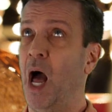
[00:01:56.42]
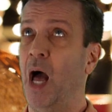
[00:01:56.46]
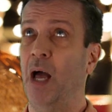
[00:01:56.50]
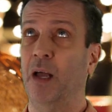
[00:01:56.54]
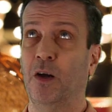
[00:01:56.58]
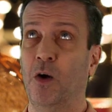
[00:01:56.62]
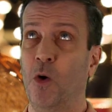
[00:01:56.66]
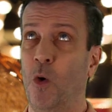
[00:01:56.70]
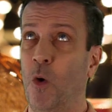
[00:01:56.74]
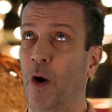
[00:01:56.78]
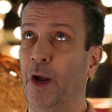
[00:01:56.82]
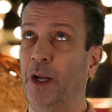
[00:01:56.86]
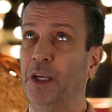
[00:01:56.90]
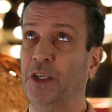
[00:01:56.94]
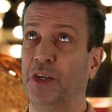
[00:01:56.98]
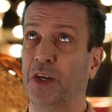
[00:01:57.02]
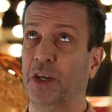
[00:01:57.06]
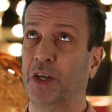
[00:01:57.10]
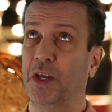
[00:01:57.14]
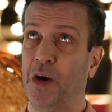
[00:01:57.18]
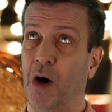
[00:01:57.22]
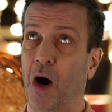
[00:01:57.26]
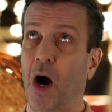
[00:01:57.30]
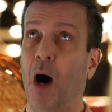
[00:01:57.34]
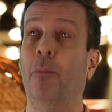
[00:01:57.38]
not going to
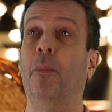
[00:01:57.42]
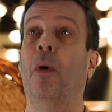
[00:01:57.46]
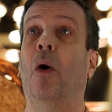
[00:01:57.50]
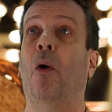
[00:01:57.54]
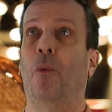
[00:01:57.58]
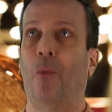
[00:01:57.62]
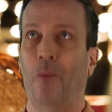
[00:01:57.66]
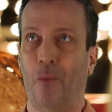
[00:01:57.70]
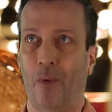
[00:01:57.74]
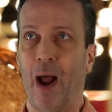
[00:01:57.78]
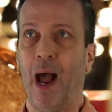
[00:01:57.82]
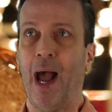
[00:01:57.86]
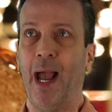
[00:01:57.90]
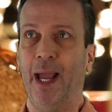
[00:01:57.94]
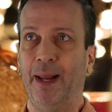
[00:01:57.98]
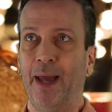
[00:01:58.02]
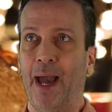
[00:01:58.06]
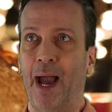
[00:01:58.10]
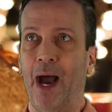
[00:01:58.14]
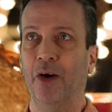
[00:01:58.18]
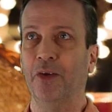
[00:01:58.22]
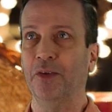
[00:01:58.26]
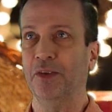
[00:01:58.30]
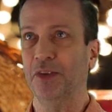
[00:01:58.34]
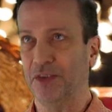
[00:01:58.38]
come right
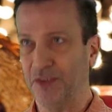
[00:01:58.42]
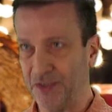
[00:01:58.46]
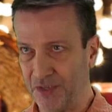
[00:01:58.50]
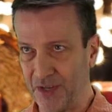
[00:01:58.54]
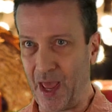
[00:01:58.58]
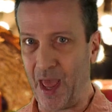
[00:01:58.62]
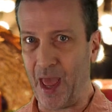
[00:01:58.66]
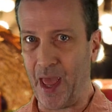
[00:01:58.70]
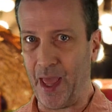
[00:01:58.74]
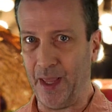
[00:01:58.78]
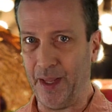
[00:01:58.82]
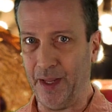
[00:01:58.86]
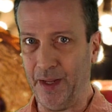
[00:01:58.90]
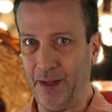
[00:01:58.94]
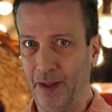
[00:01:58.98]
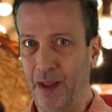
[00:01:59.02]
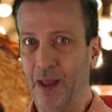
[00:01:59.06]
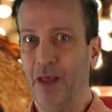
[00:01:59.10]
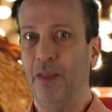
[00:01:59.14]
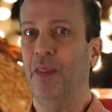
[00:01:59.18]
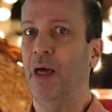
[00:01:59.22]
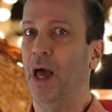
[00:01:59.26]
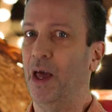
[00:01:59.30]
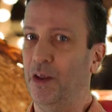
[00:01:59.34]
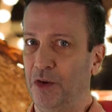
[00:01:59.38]
out and say
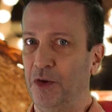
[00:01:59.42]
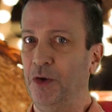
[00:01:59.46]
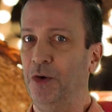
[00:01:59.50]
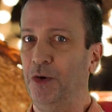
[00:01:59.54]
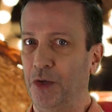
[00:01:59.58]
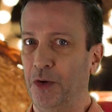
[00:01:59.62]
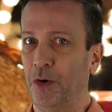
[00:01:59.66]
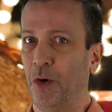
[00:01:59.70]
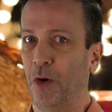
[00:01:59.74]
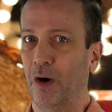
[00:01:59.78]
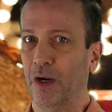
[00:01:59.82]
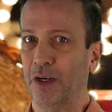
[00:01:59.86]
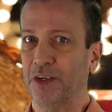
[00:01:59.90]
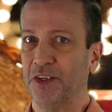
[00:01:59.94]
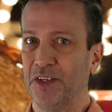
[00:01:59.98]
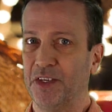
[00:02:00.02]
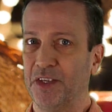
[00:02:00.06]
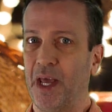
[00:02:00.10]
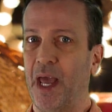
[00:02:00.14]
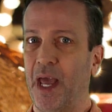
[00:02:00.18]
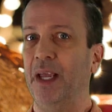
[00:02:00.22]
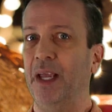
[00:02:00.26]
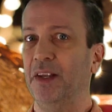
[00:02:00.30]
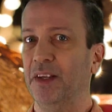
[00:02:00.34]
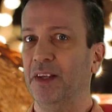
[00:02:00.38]
that New York
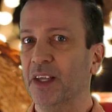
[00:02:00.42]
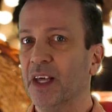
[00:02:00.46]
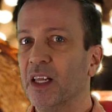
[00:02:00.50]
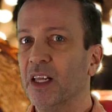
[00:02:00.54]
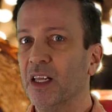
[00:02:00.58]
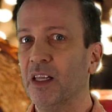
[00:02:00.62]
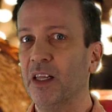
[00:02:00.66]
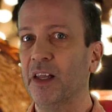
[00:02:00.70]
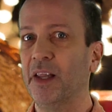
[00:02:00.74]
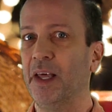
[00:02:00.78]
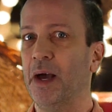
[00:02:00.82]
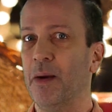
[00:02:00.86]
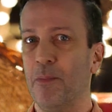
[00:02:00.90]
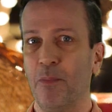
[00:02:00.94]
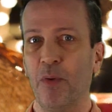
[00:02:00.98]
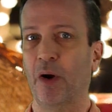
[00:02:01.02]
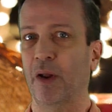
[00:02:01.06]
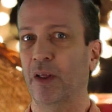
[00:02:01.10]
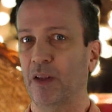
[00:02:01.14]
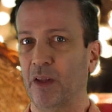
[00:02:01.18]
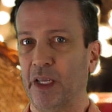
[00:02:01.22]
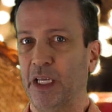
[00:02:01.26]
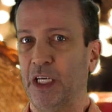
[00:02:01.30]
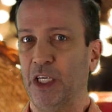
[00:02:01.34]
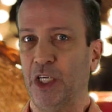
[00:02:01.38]
State
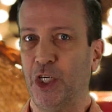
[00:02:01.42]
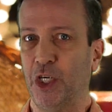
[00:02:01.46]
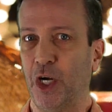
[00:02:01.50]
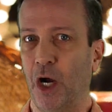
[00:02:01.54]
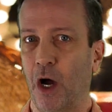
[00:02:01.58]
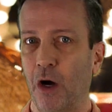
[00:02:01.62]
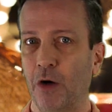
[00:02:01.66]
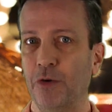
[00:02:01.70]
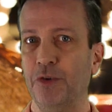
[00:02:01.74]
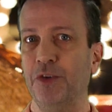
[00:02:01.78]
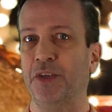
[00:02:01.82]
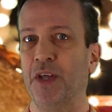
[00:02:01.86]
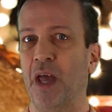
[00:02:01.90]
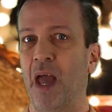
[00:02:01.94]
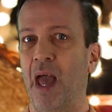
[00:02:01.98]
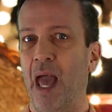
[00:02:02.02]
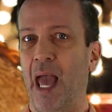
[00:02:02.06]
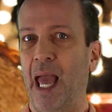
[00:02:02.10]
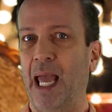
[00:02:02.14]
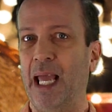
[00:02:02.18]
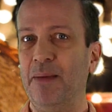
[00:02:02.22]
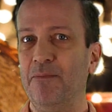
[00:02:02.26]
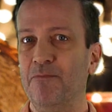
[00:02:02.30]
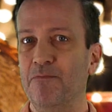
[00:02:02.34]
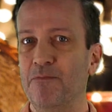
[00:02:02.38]
deliberately chose
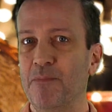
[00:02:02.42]
a